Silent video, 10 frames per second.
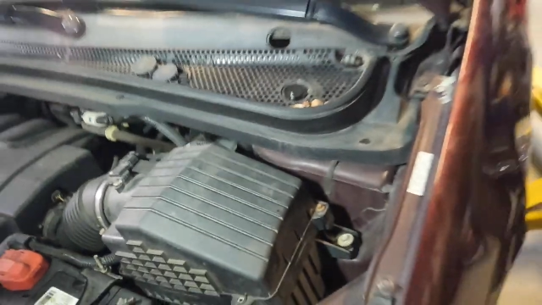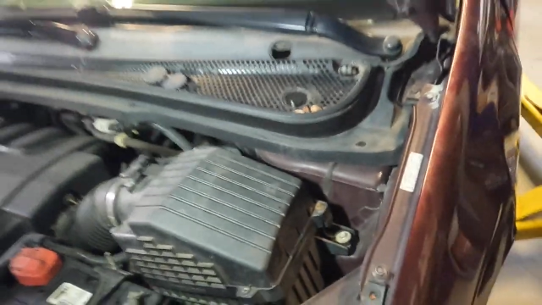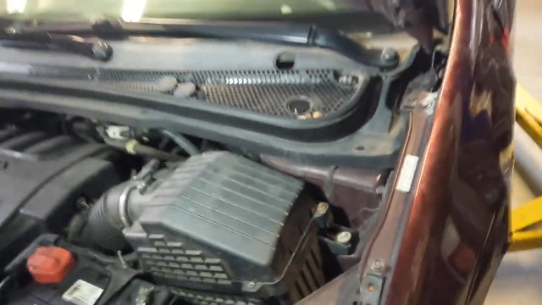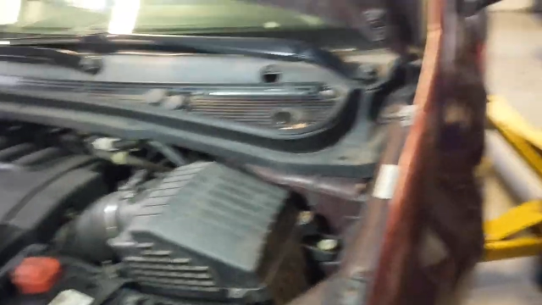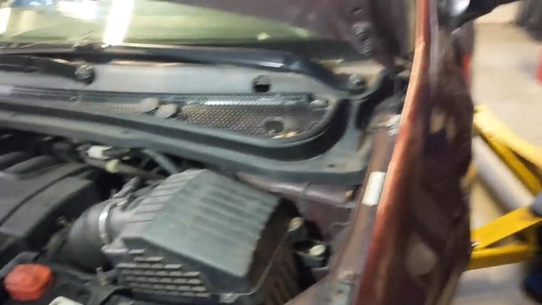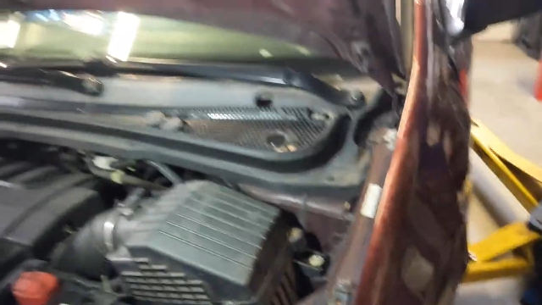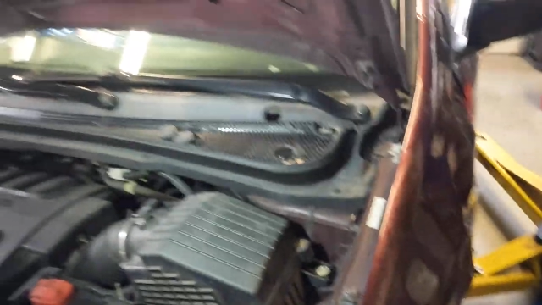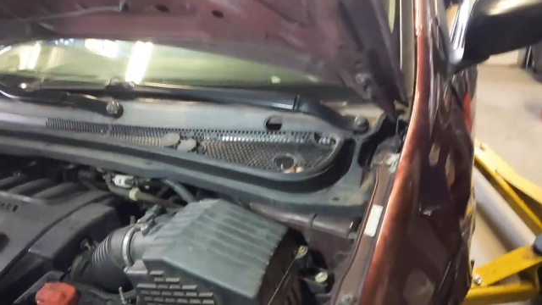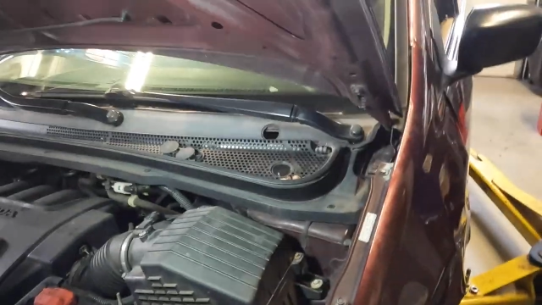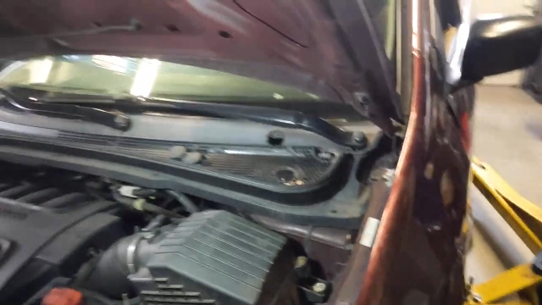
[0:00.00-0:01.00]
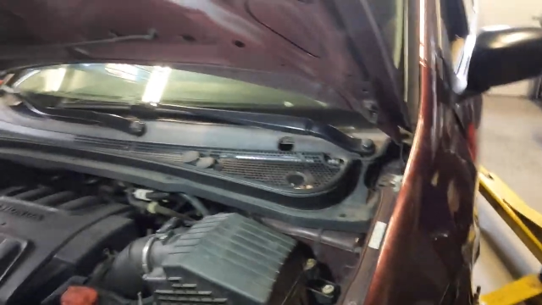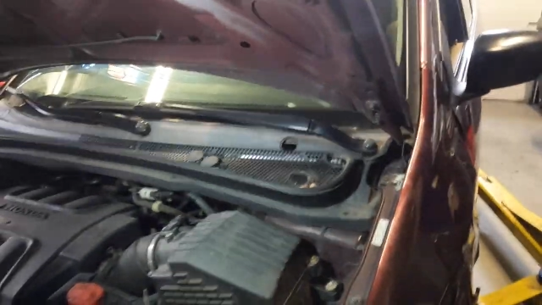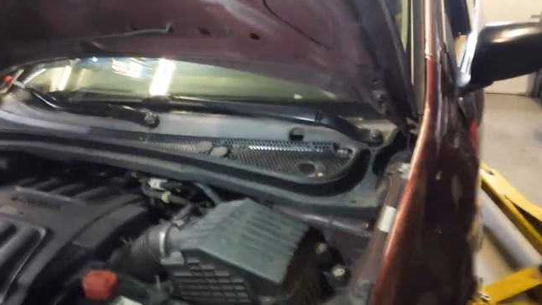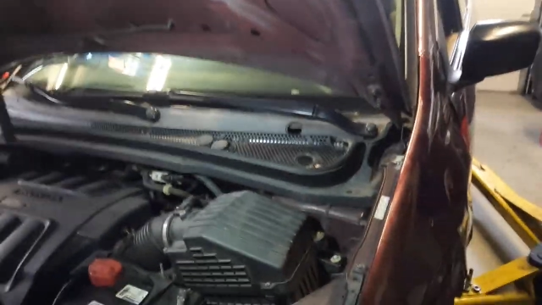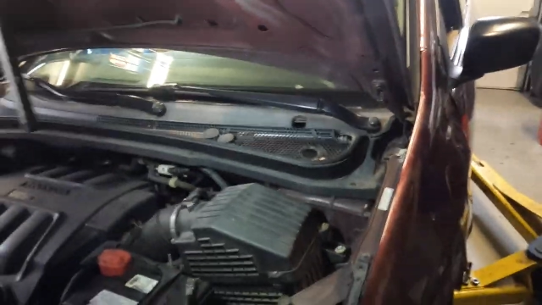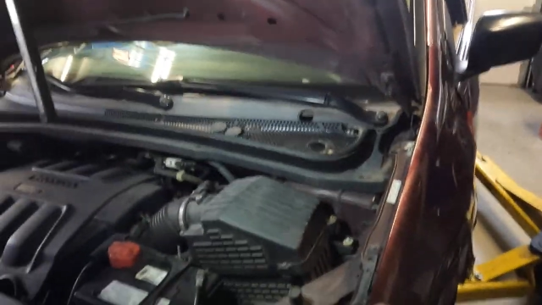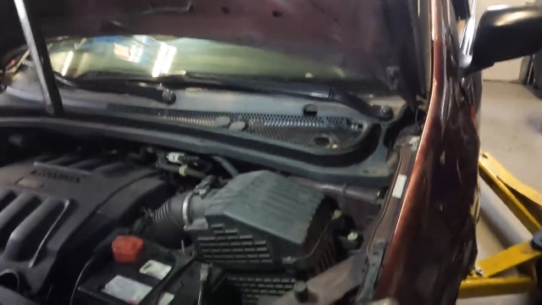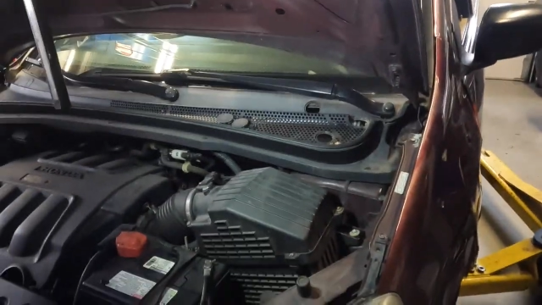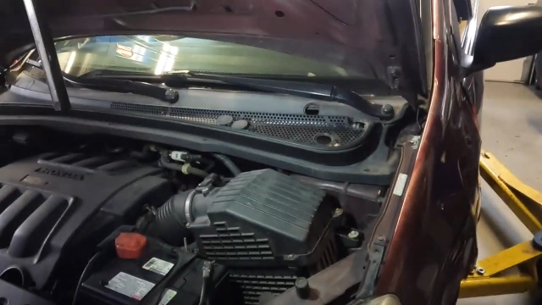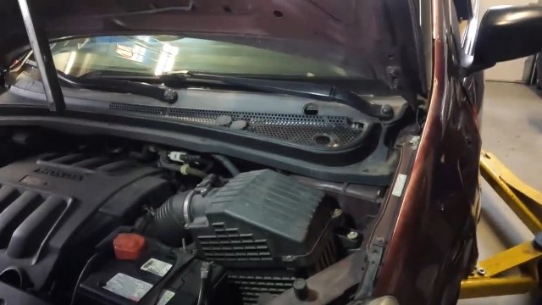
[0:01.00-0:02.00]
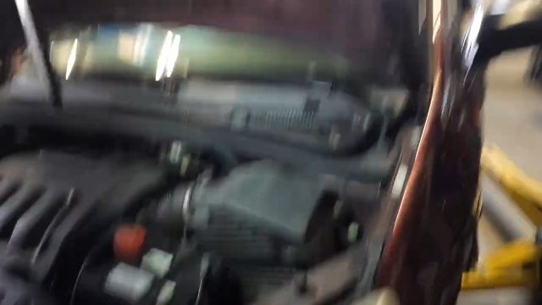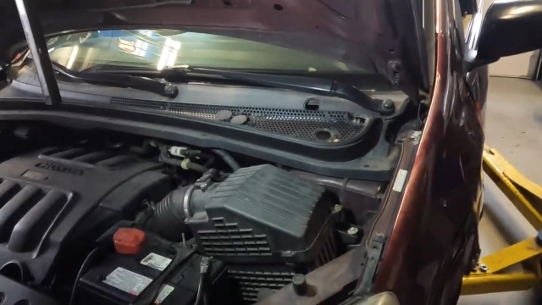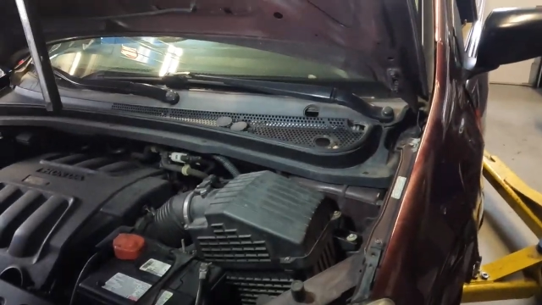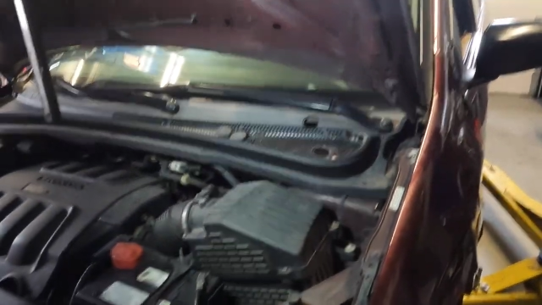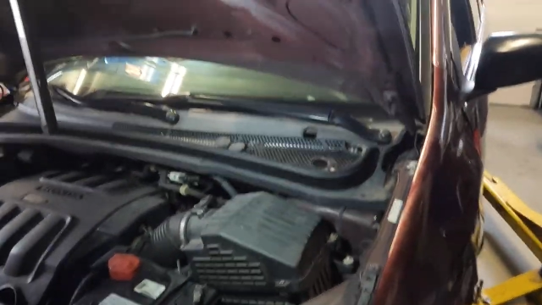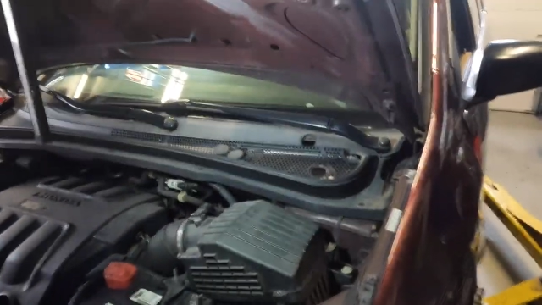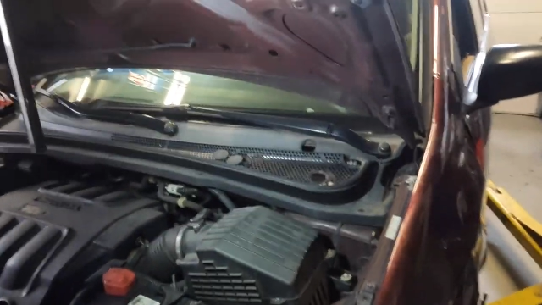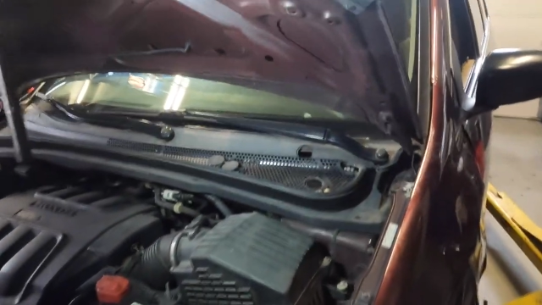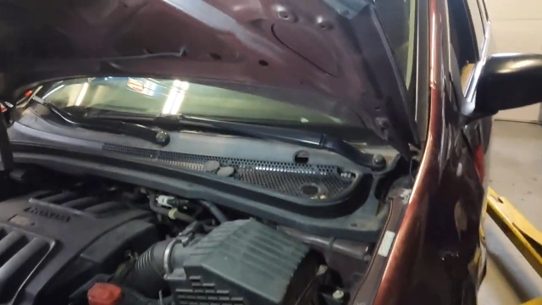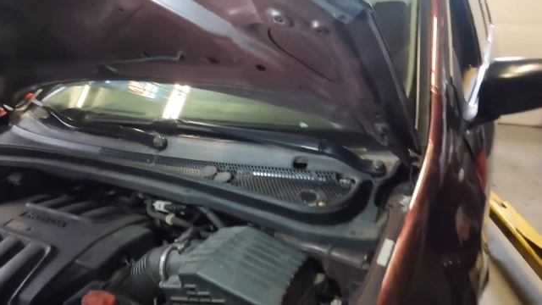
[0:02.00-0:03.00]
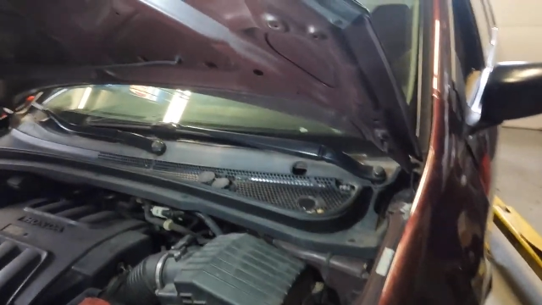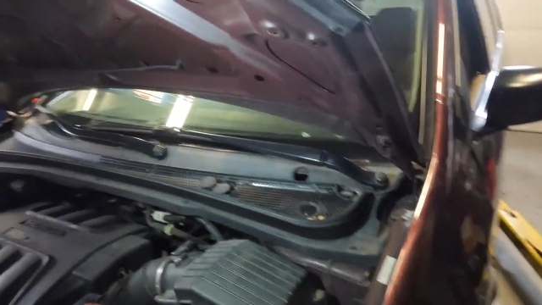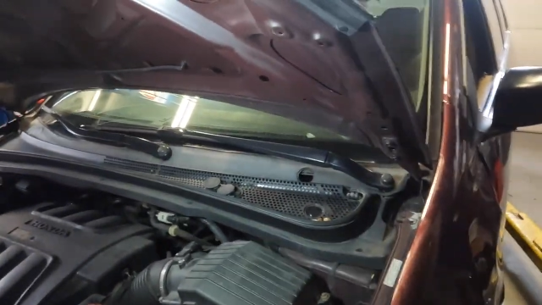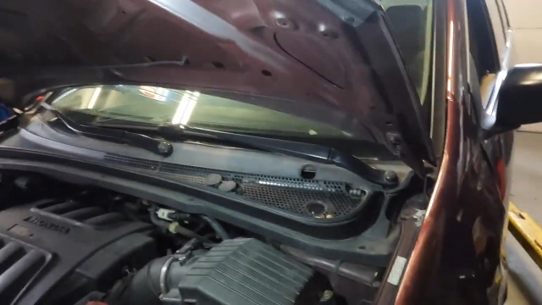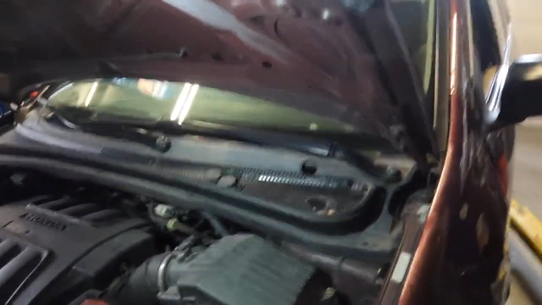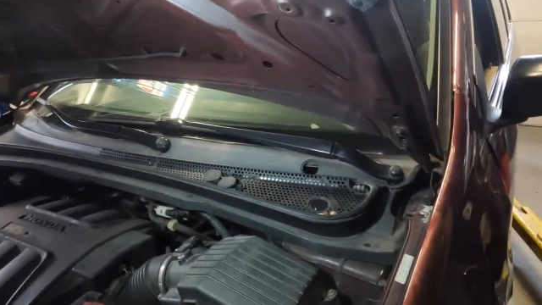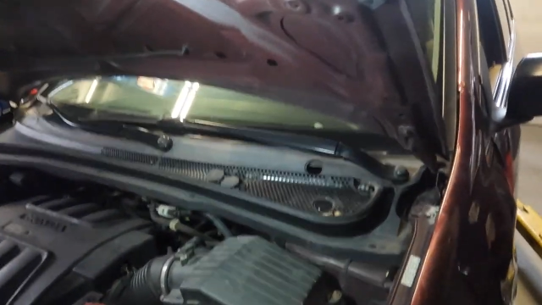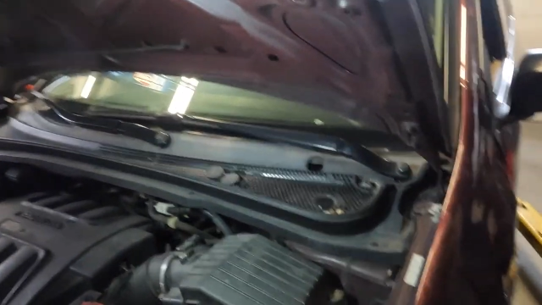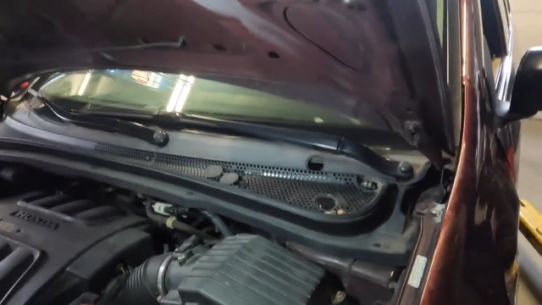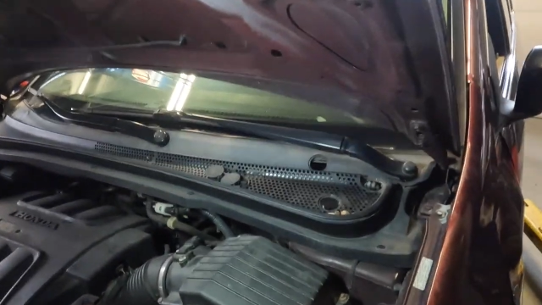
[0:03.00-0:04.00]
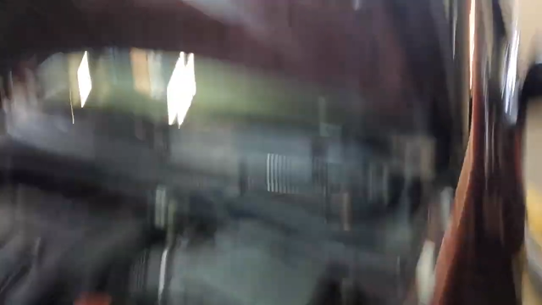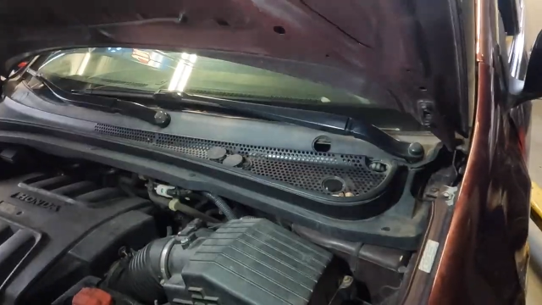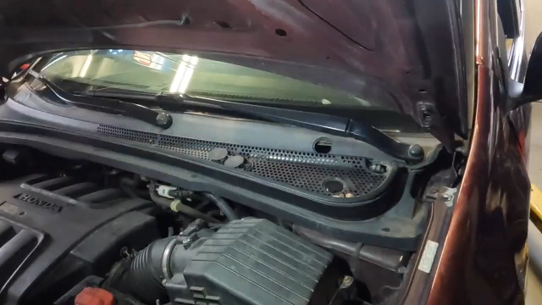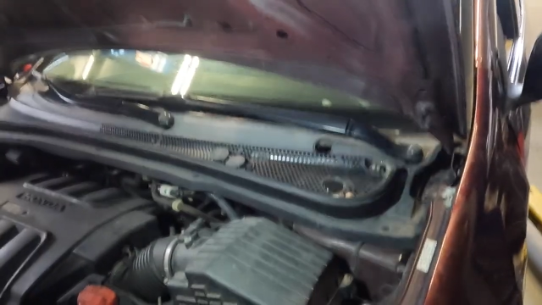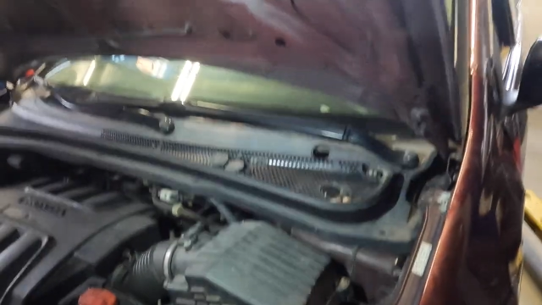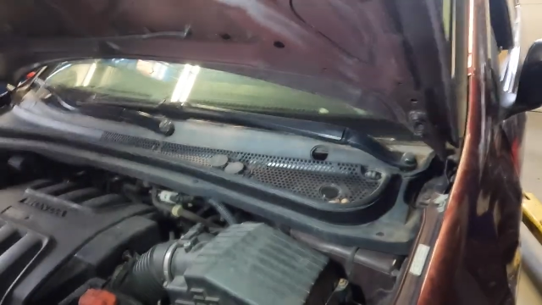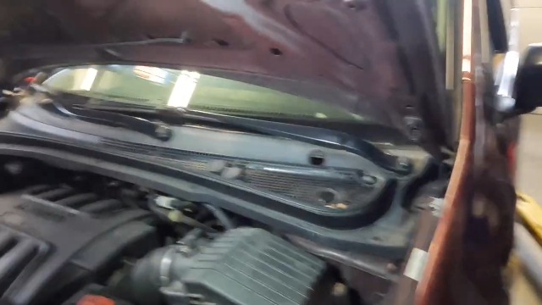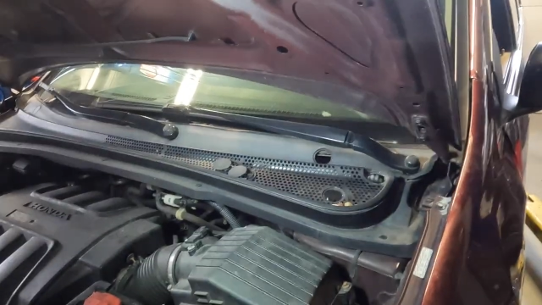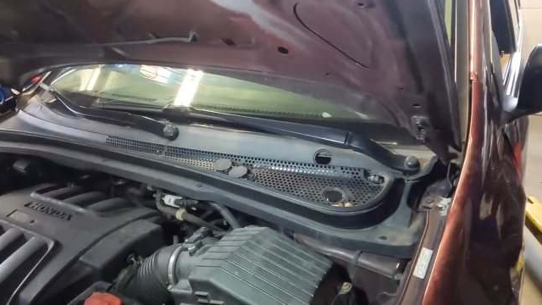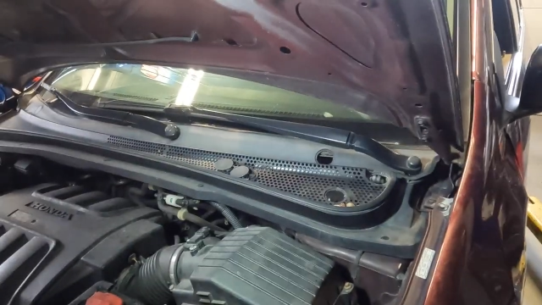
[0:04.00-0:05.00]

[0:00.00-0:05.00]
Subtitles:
(no speaker visible)